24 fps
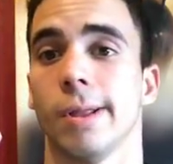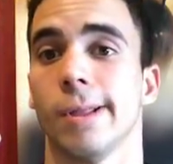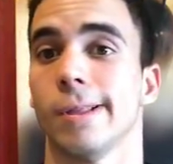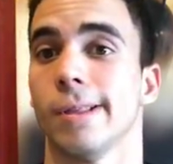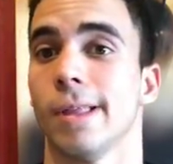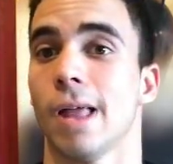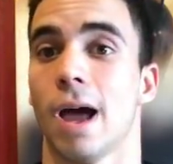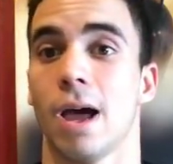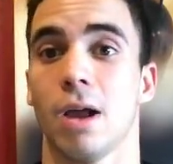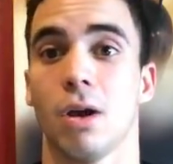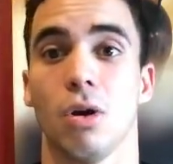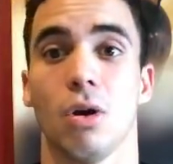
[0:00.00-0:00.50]

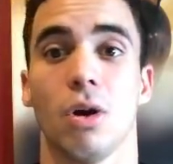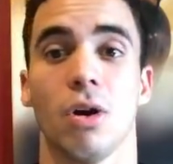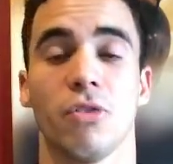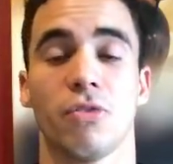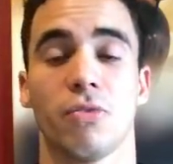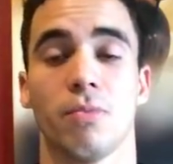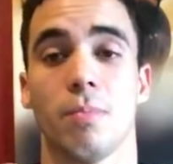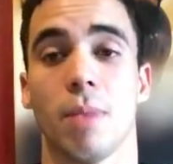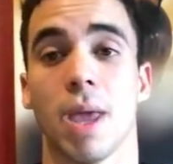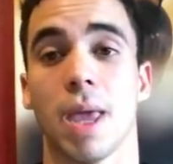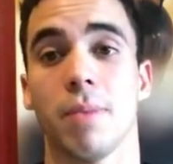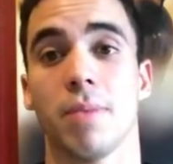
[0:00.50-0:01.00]
I don't know if
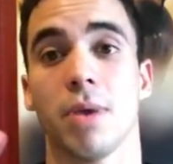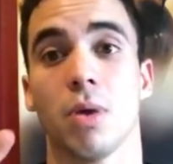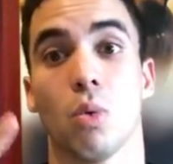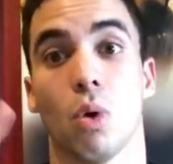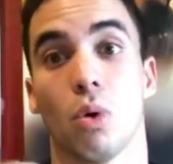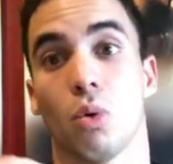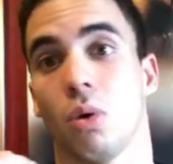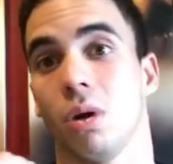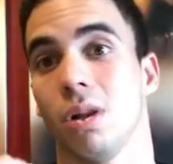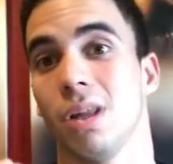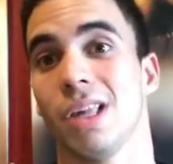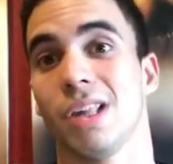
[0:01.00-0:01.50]
maybe
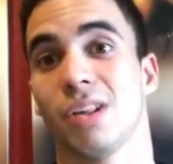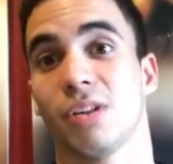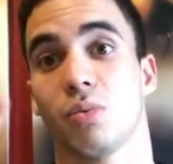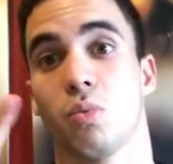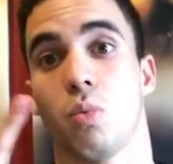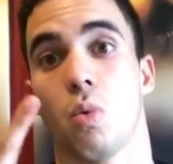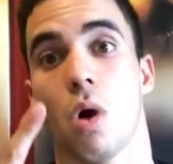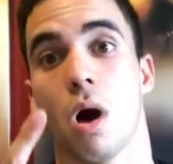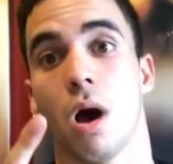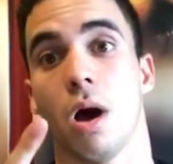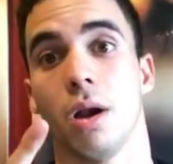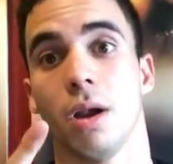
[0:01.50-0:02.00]
we'll release
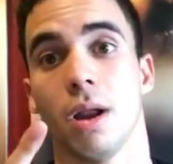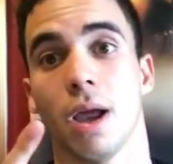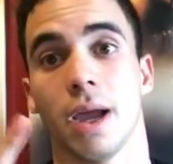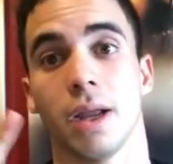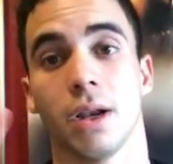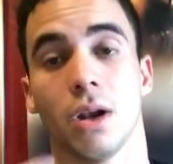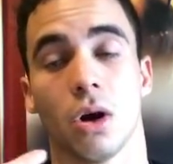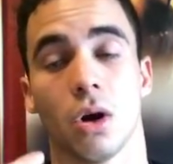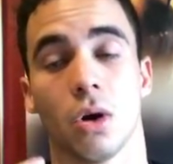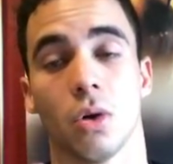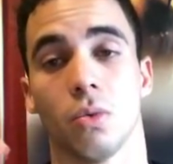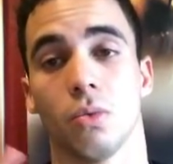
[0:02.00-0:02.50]
1. I
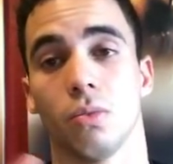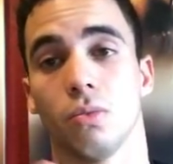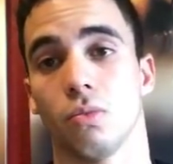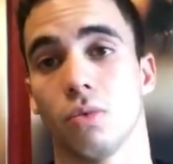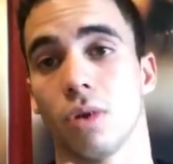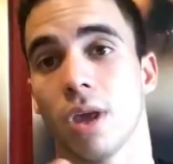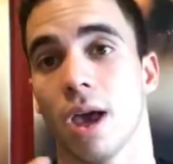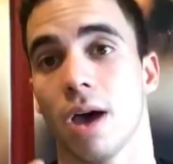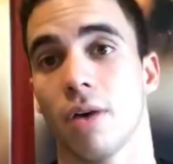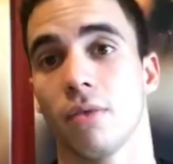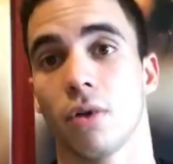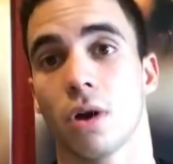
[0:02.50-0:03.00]
know
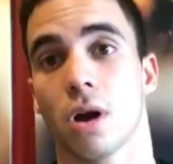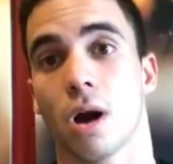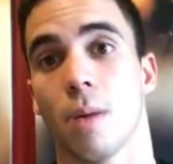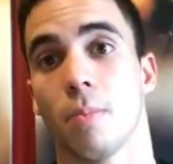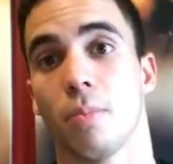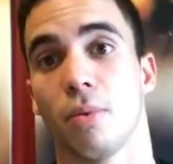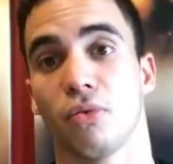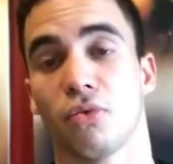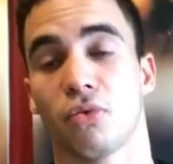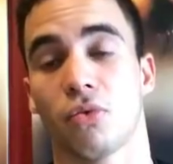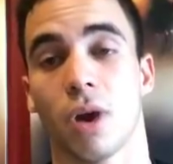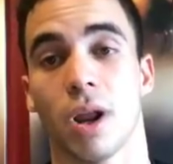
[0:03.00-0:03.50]
we have a
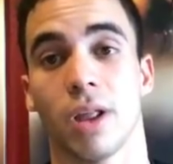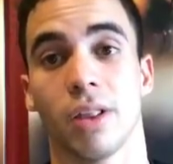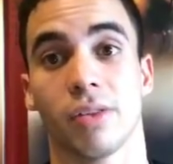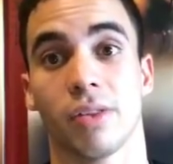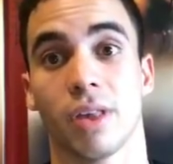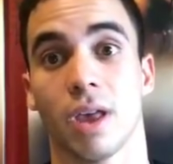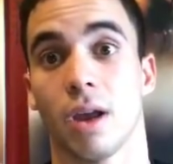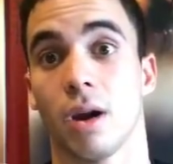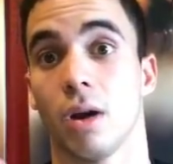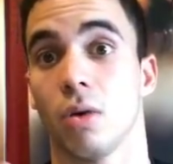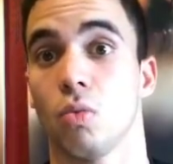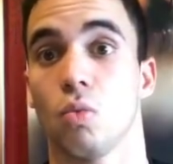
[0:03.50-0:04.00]
couple friends
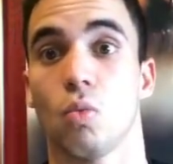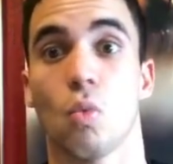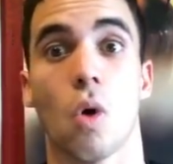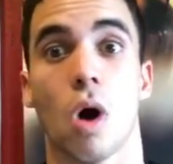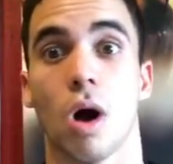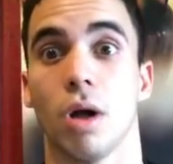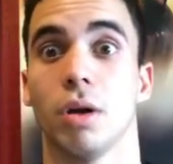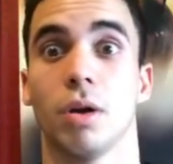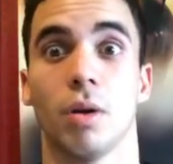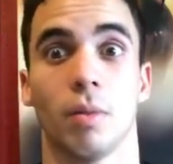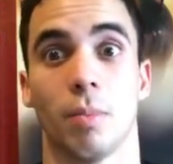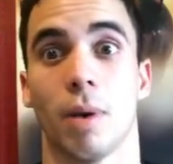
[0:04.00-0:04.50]
that
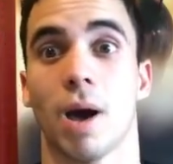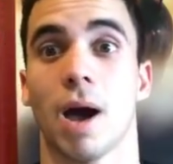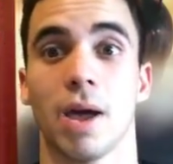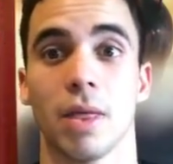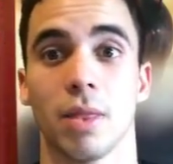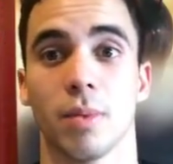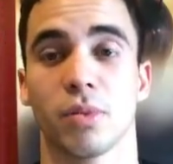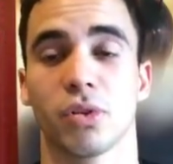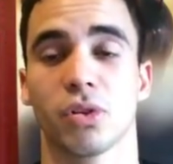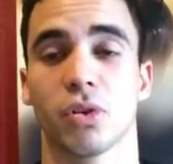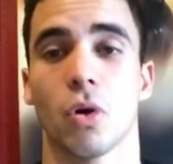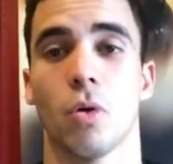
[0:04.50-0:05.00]
want to buy
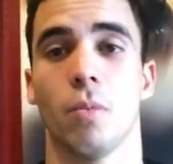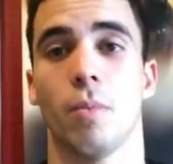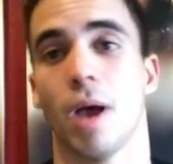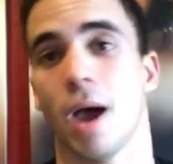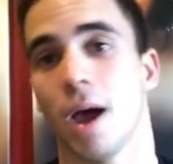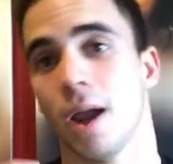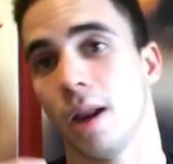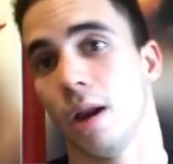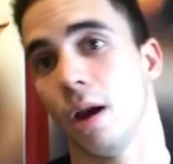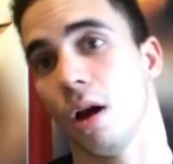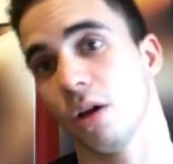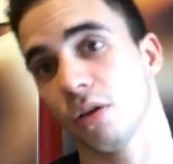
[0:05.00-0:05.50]
them so
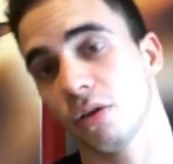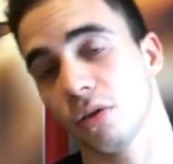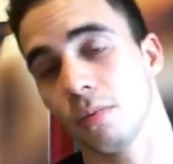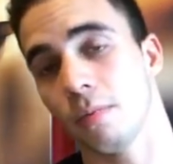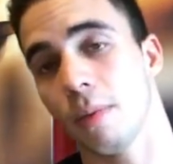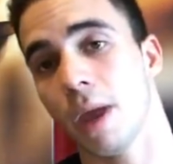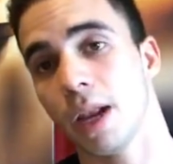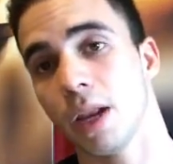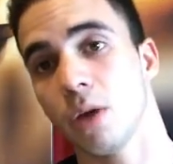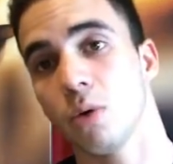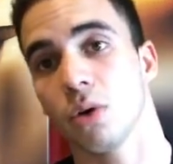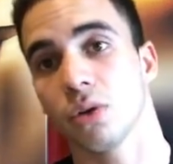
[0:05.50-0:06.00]
bad, and also
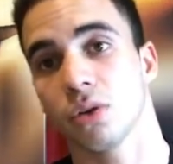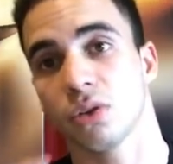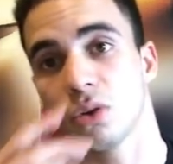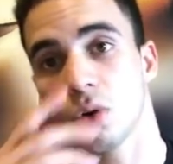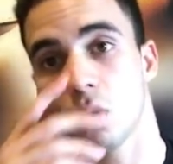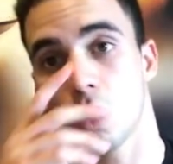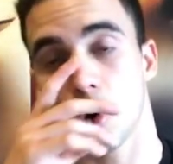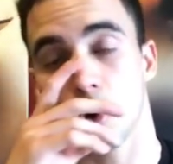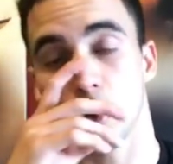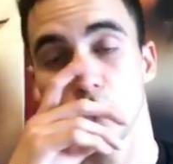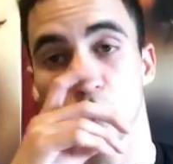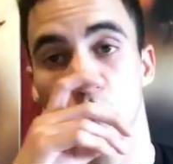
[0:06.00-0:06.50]
Manny wants to
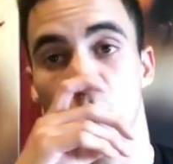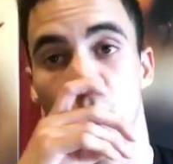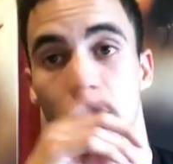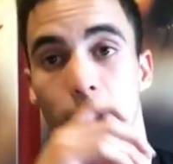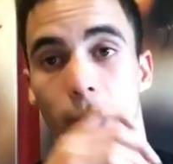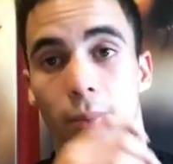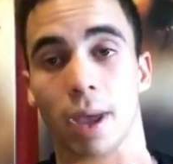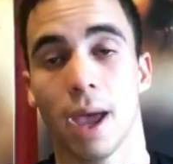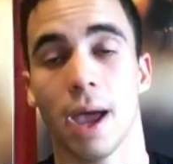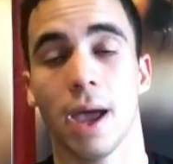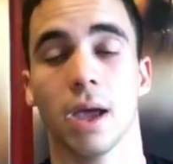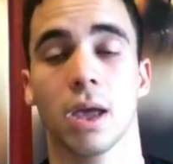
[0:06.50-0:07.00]
hold 1
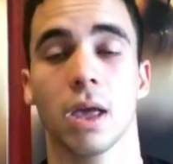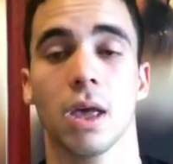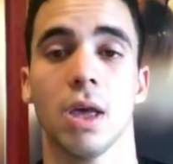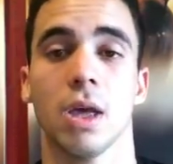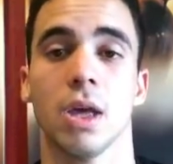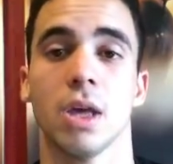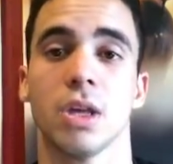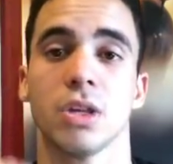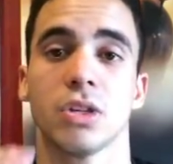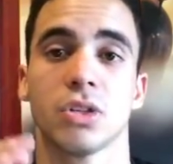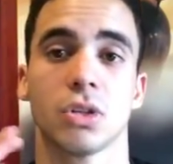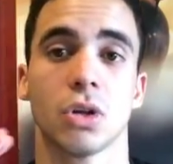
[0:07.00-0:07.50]
back.
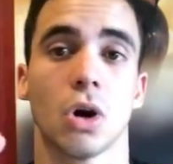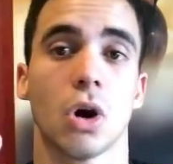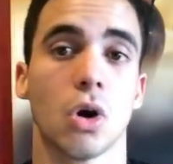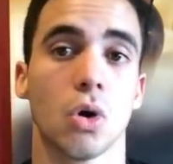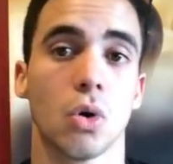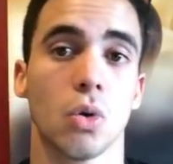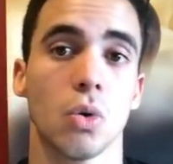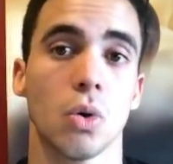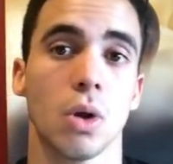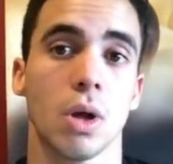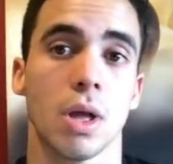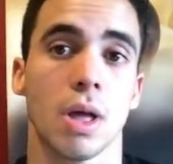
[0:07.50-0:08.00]

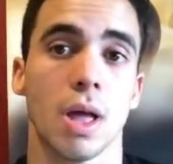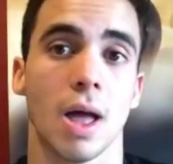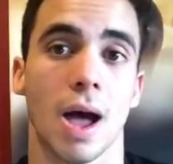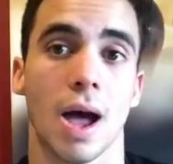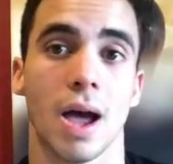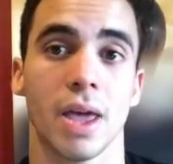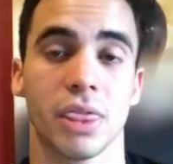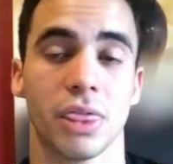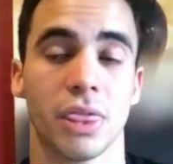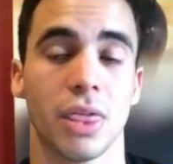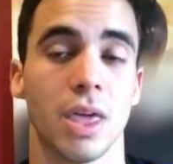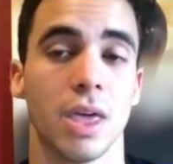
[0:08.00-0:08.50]
So
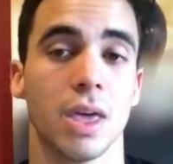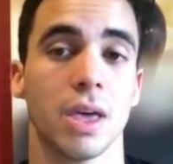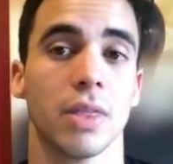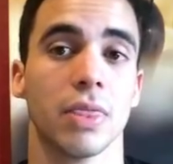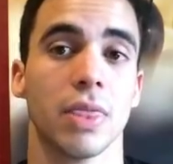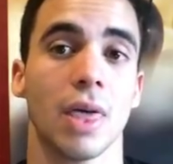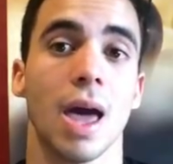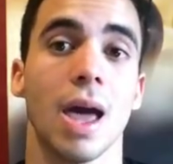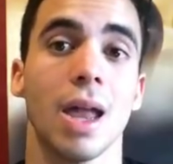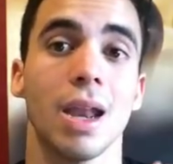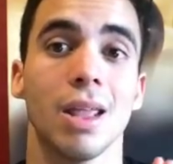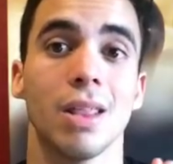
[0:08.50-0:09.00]
I think
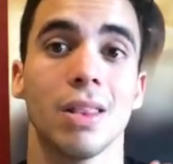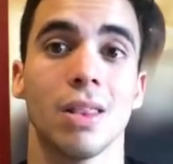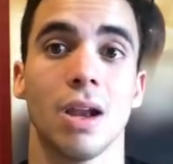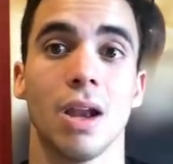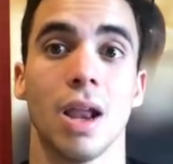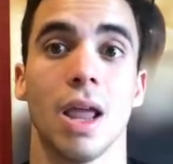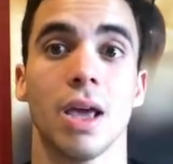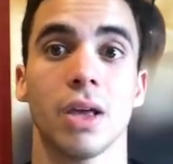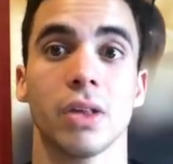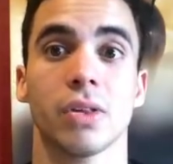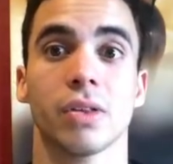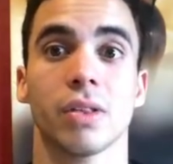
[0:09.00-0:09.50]
that in the
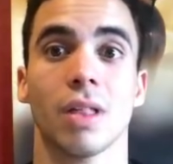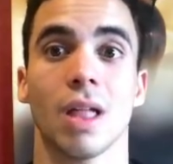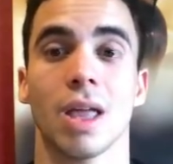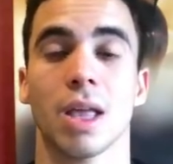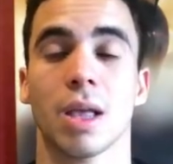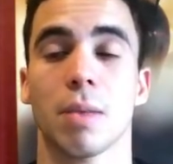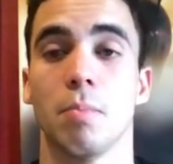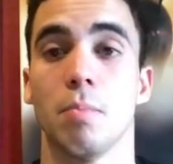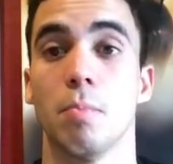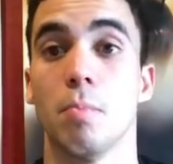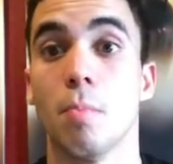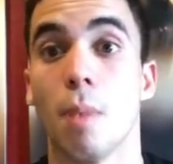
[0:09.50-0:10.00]
next
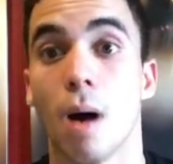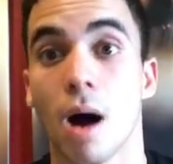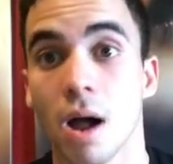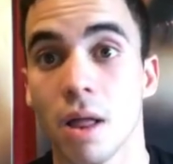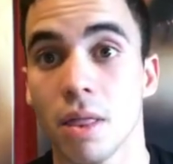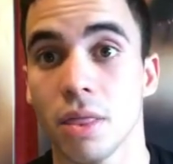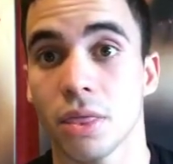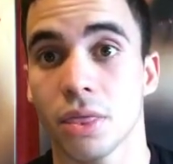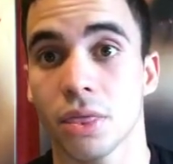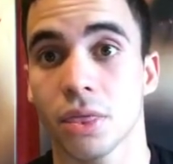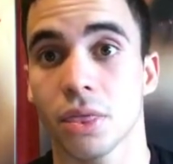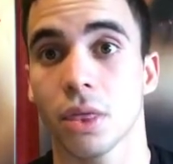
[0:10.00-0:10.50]

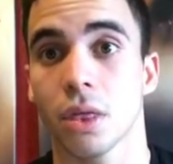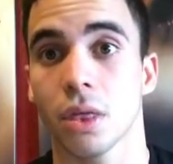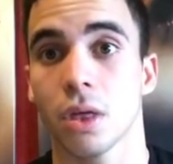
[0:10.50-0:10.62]
month,